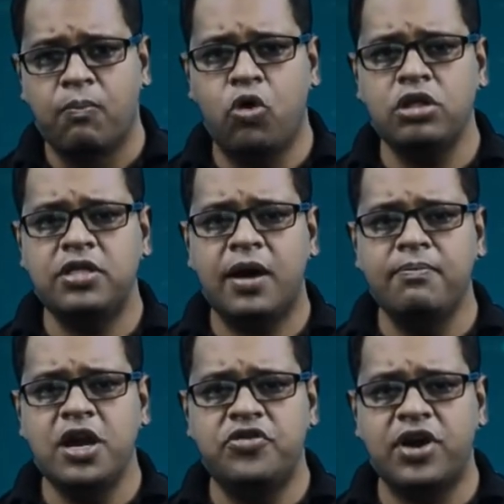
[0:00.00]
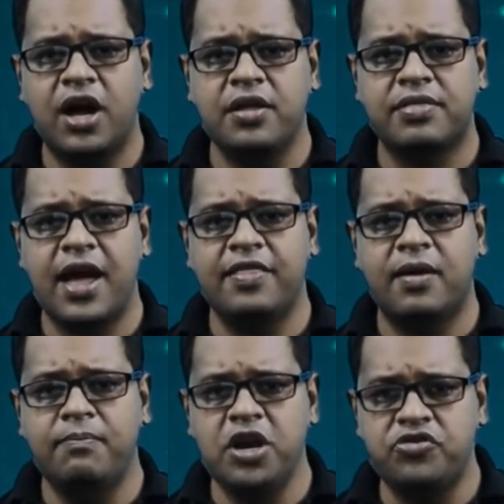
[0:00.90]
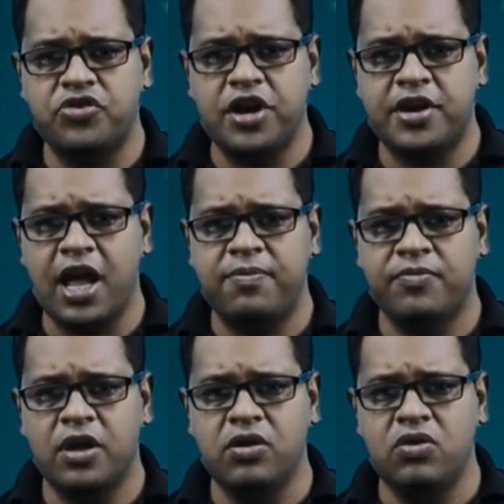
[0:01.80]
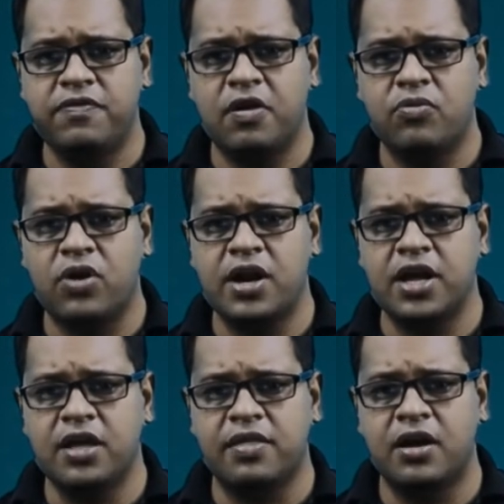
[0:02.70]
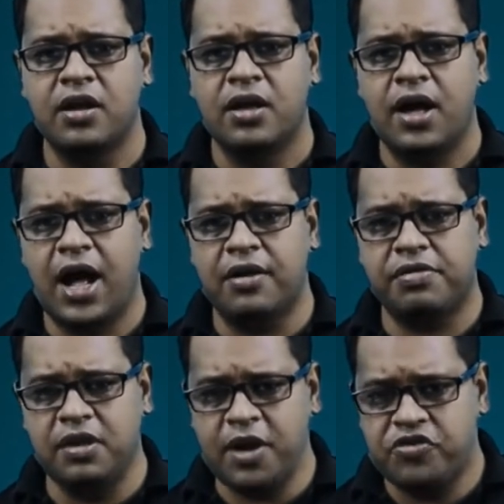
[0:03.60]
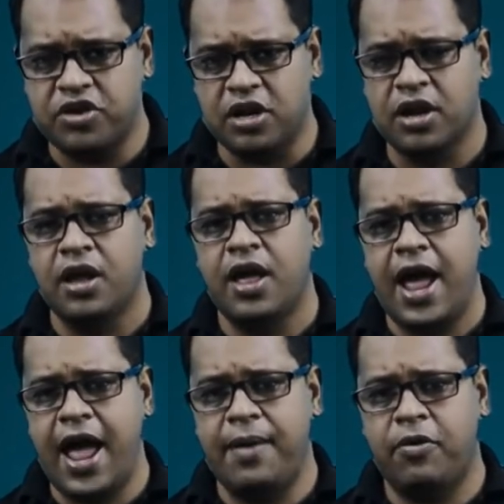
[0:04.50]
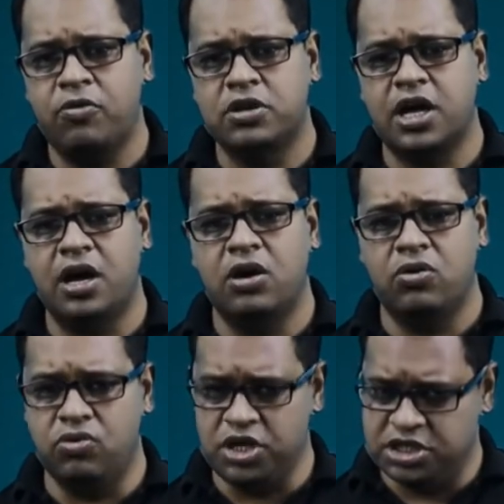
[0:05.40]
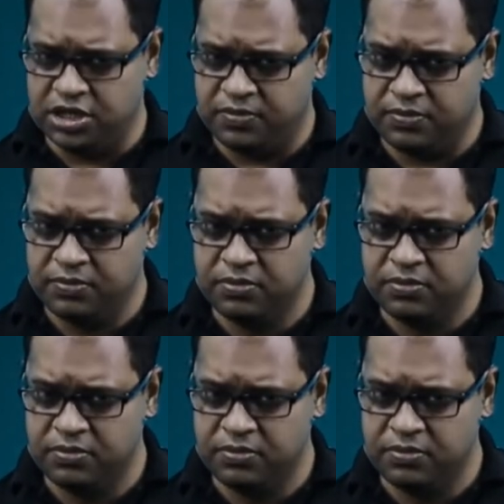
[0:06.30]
Both the mid-rise and the mid-trade type of the uniform quantizer are symmetric about the origin.